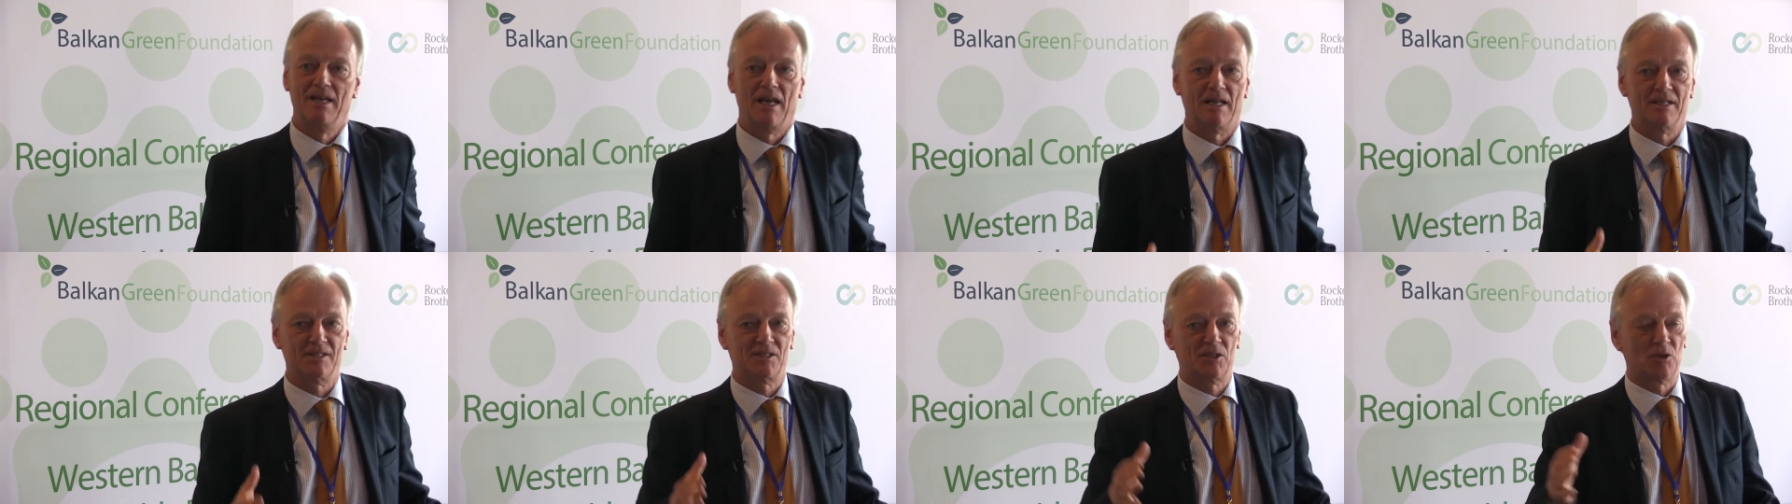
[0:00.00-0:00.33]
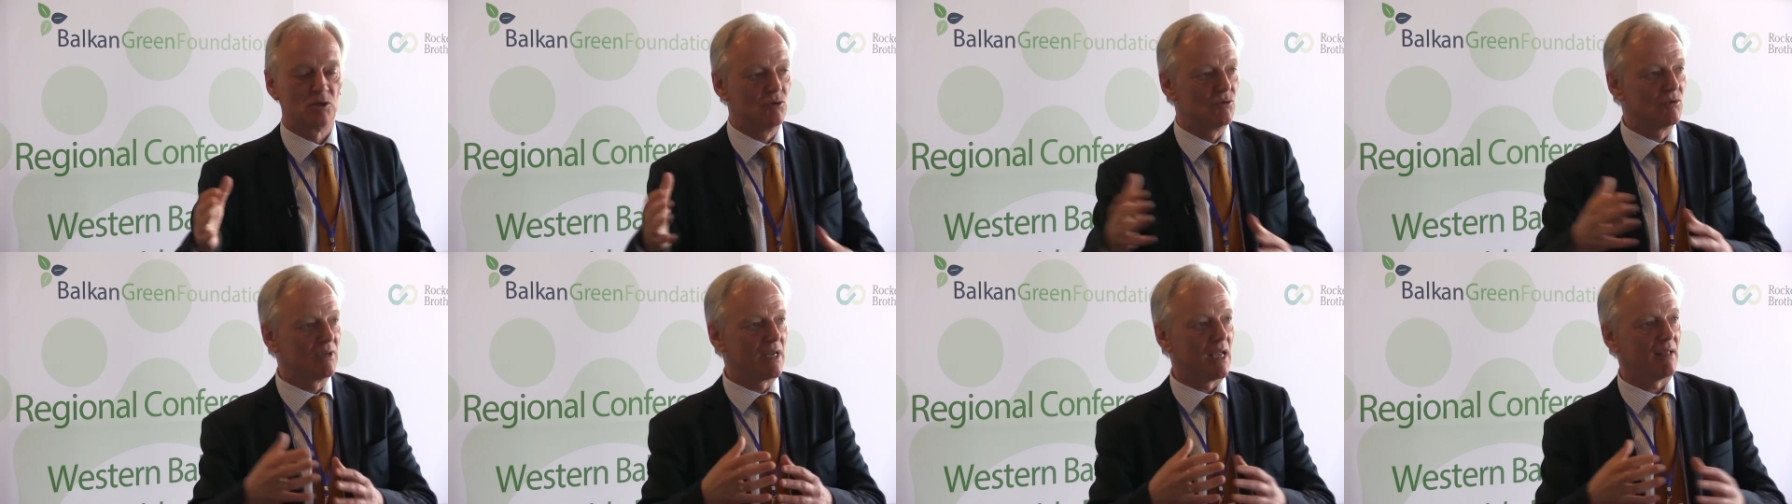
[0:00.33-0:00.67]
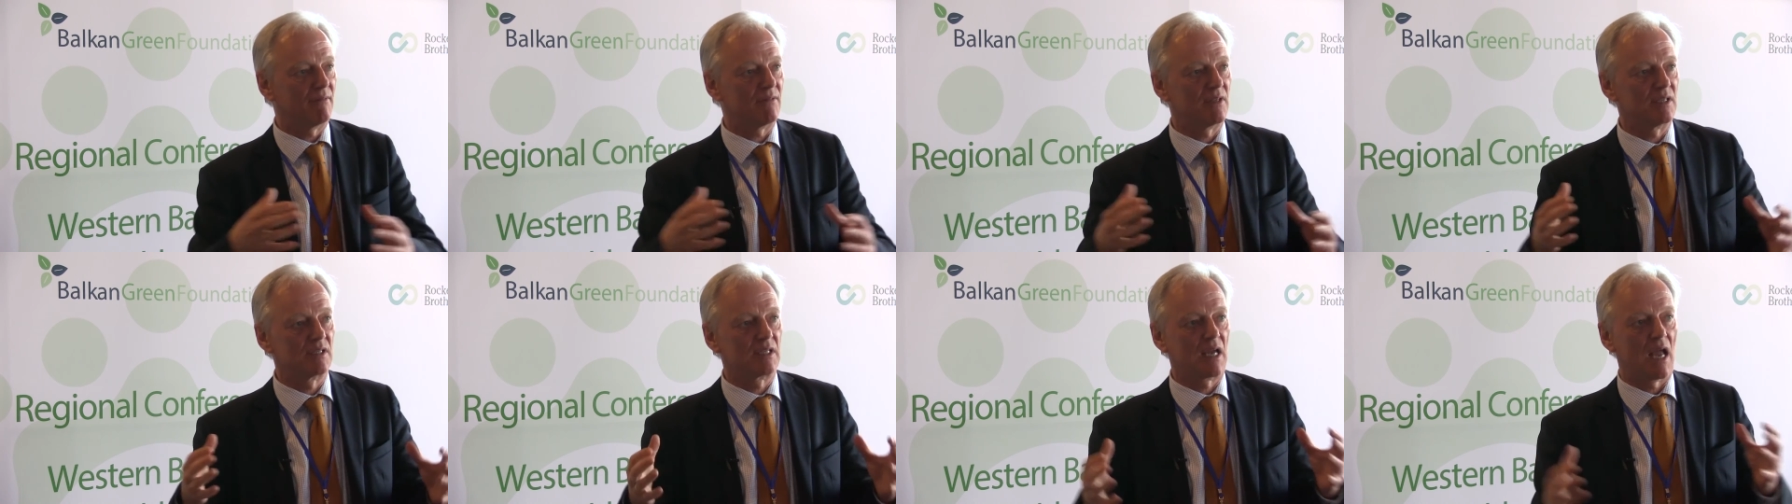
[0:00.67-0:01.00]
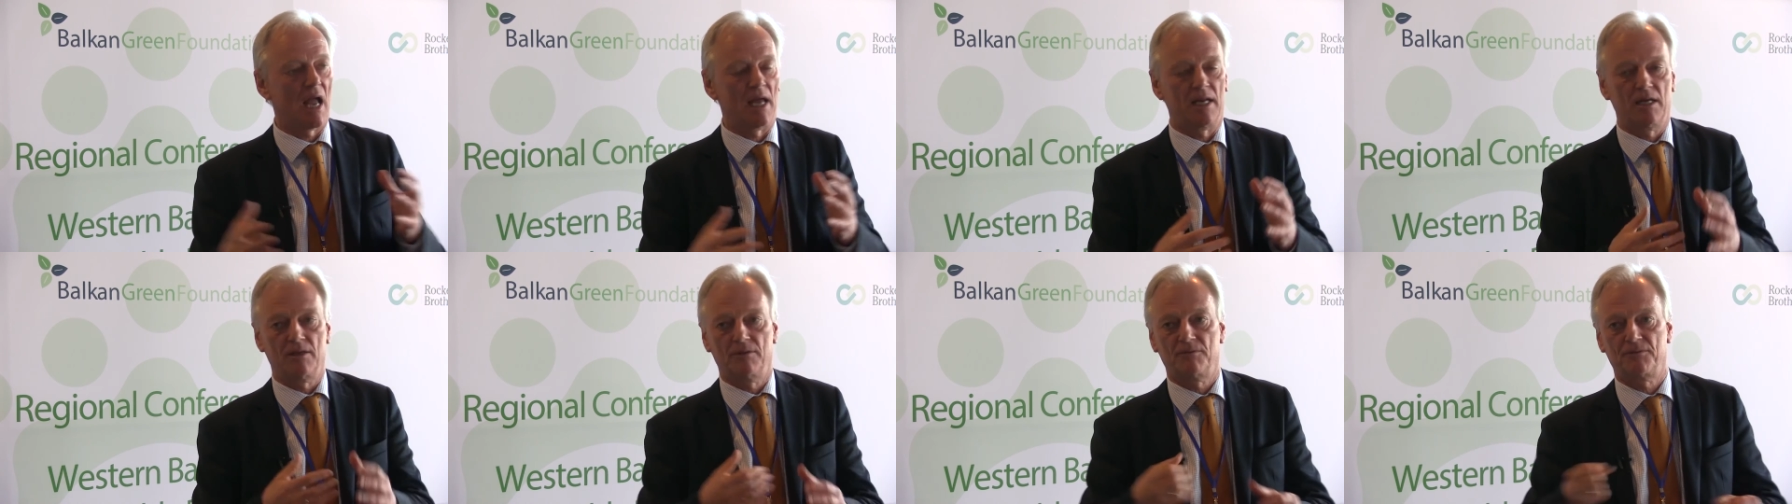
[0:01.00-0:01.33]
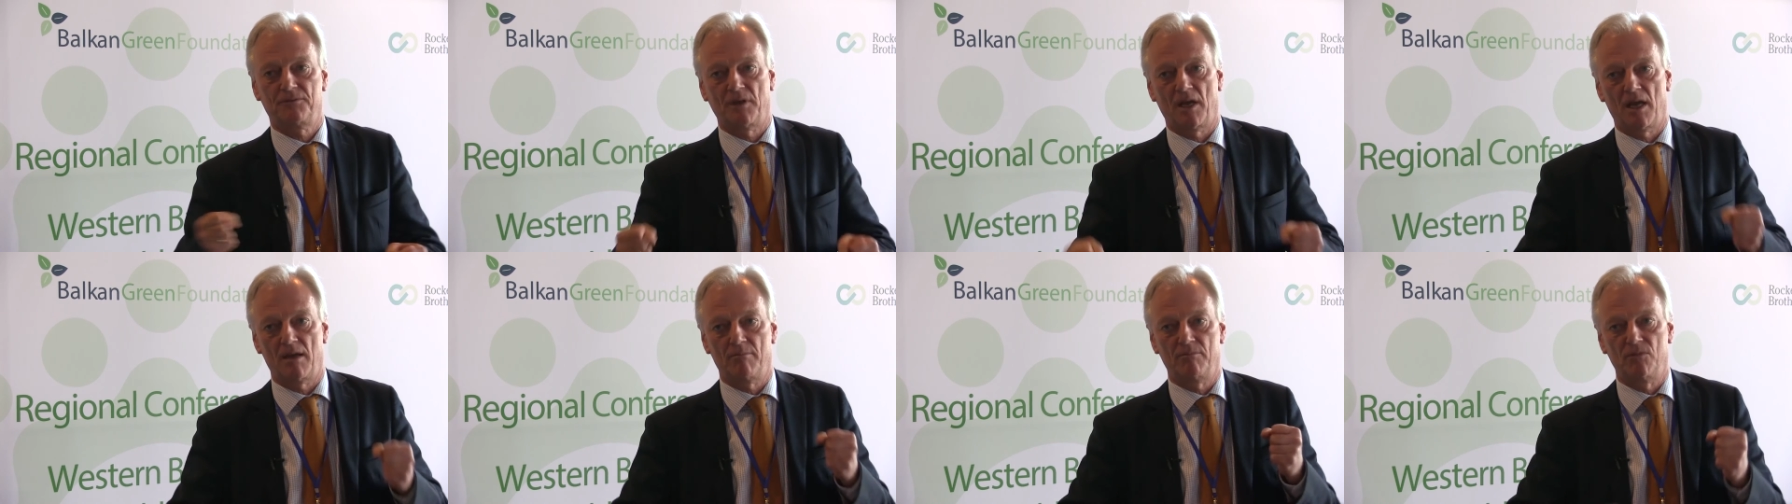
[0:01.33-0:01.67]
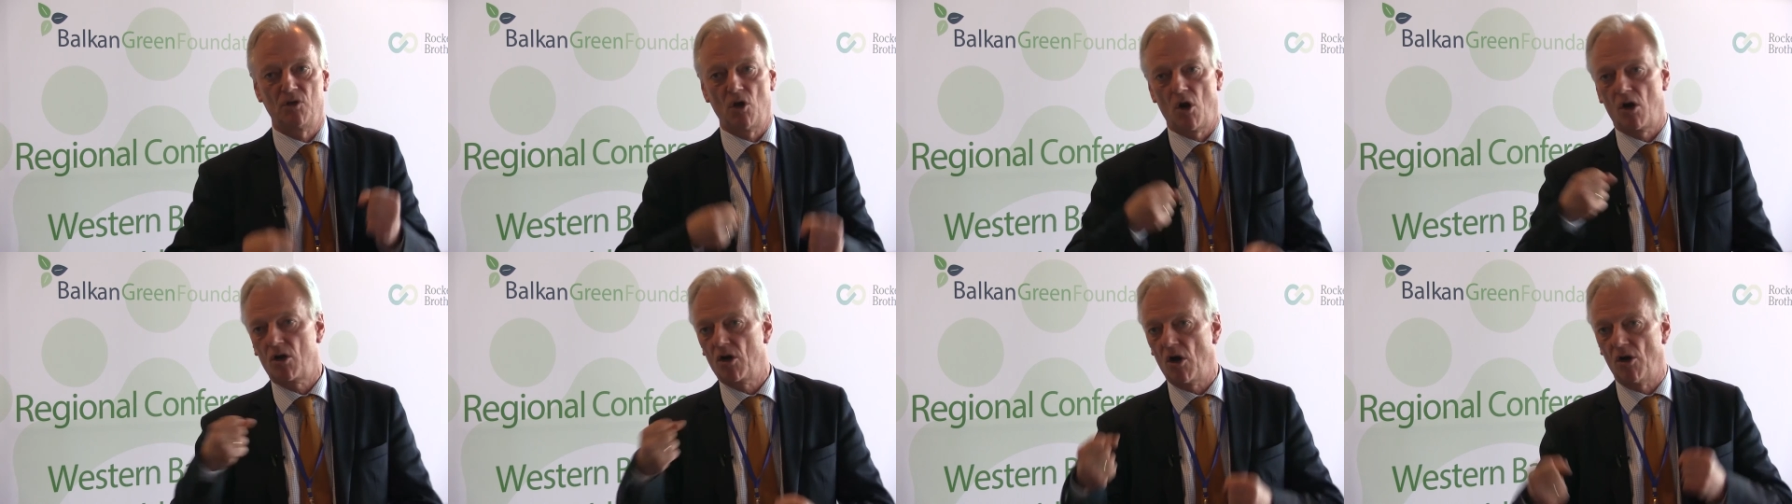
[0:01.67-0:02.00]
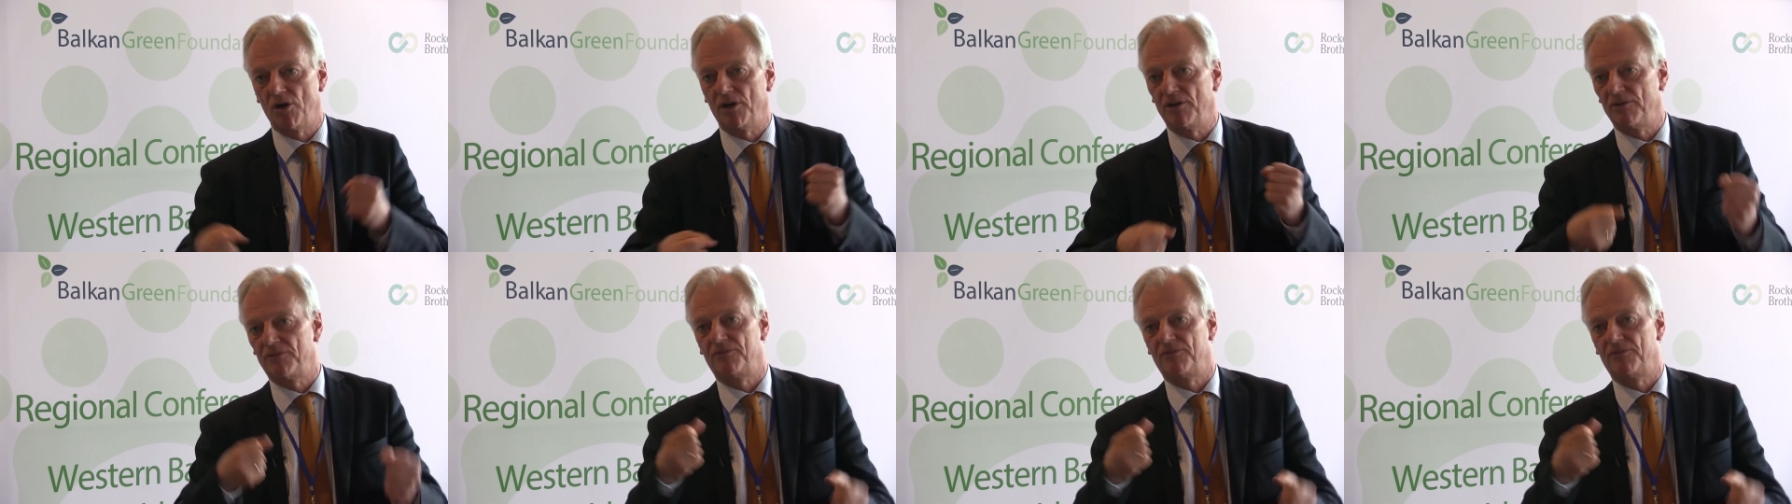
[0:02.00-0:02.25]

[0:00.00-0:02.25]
And so you get this kind of knock-on